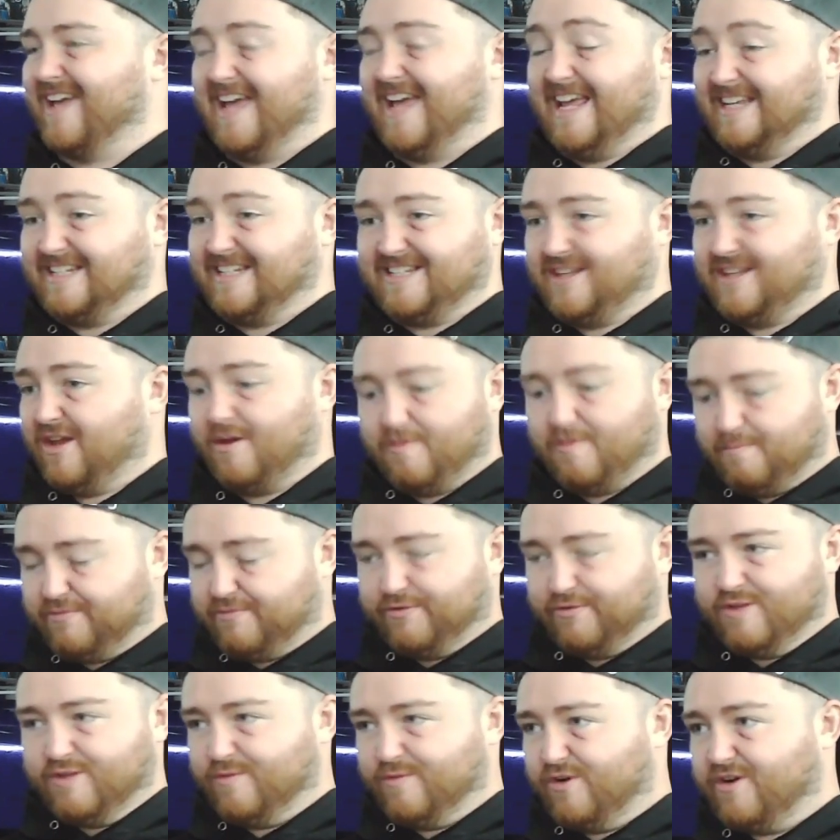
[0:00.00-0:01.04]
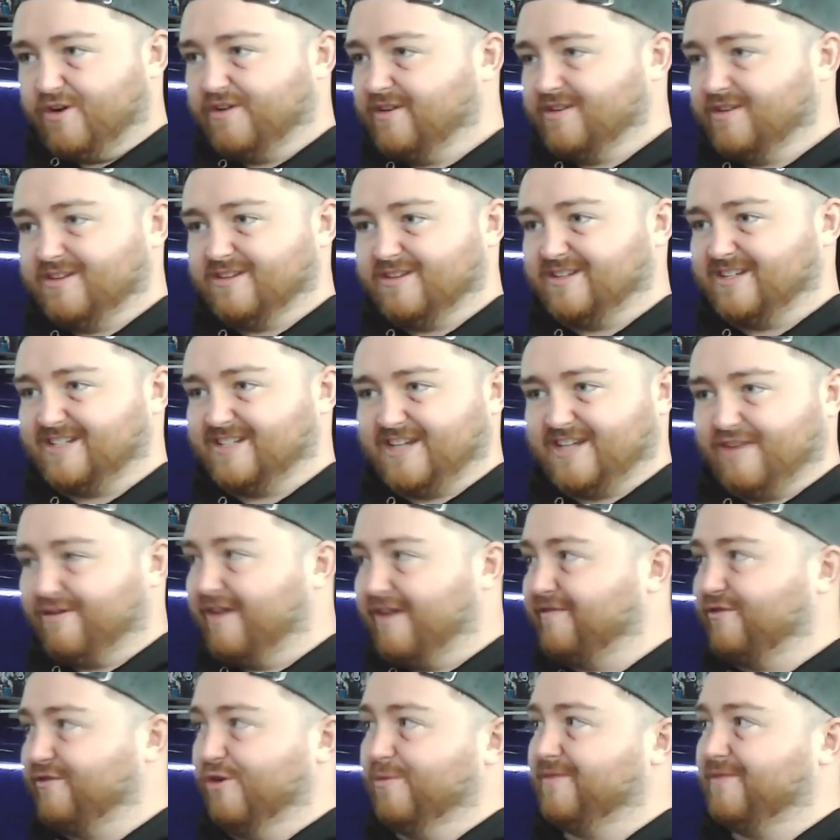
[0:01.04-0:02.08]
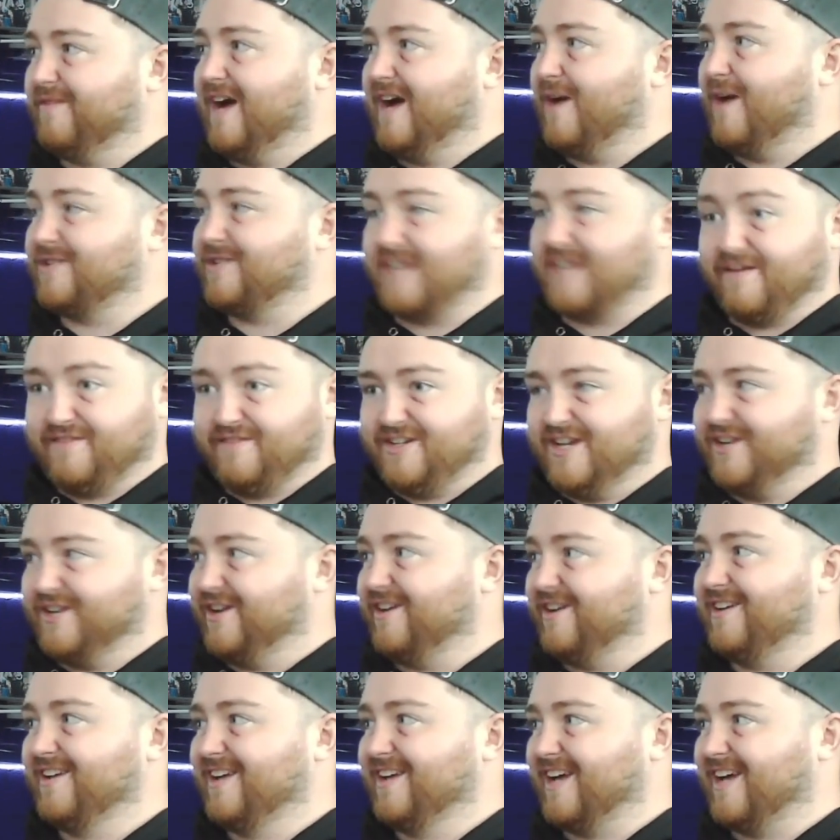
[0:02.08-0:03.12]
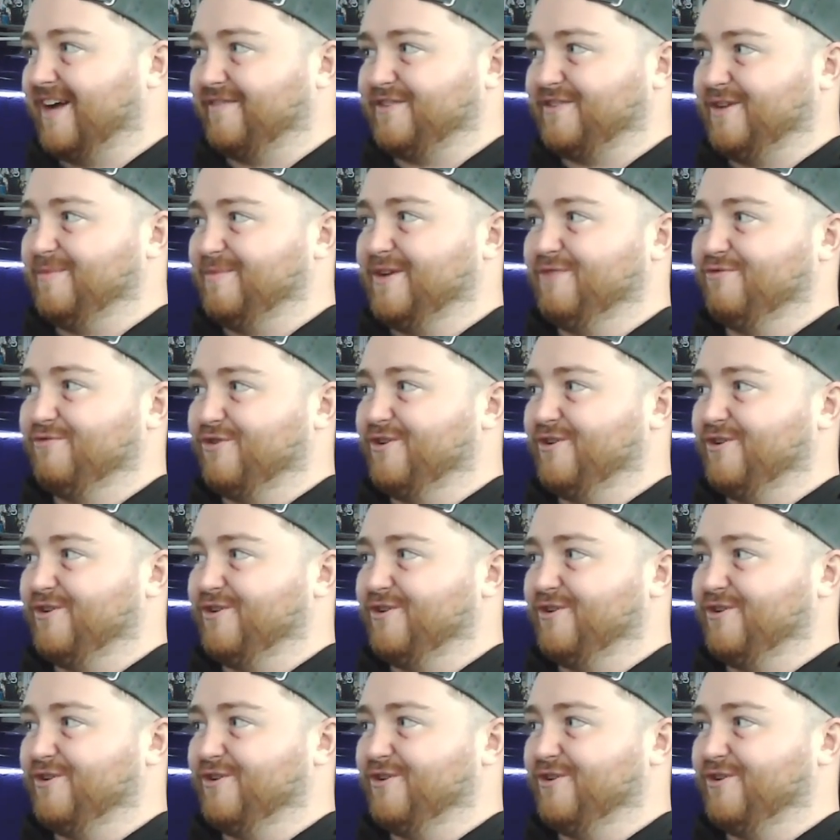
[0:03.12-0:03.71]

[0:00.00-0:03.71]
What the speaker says: It's throw them on, sit around for a couple of hours, have your dinner after your big